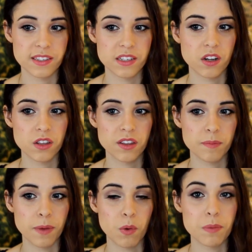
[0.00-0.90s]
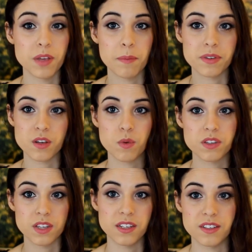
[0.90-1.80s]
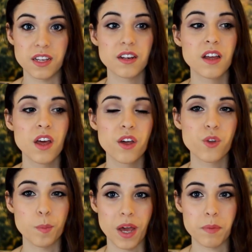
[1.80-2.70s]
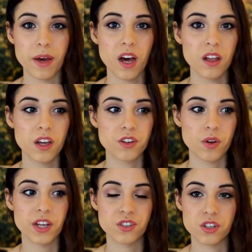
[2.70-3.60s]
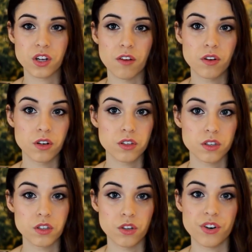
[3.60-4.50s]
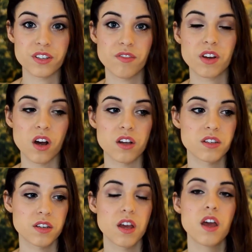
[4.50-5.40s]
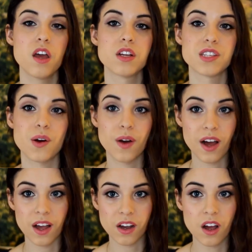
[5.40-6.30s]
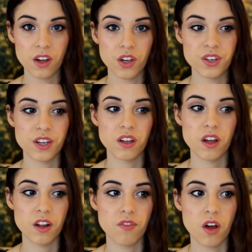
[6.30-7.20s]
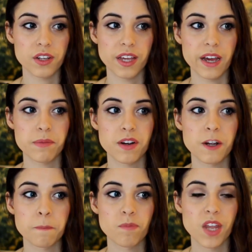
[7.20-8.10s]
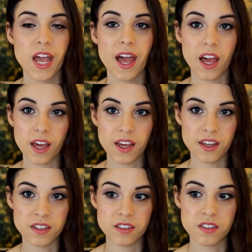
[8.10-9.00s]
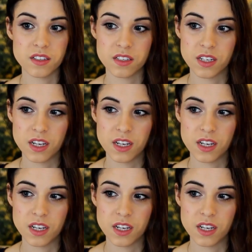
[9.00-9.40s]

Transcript: listed on my website, but someone sent in through PayPal a donation to cover the rest of the cost. So I got a good deal on a vlogging camera, and